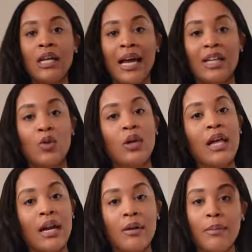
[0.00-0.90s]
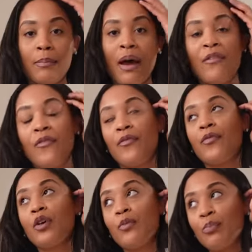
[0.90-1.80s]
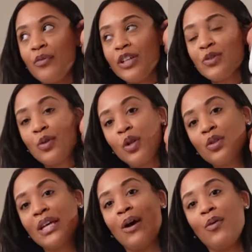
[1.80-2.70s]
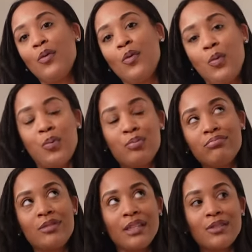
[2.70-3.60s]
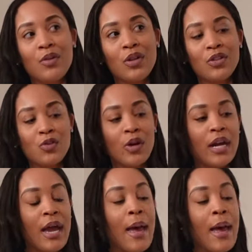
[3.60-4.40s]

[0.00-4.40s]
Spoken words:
Like I threw a lot of my professional clothes out. Oof, that's a whole nother story.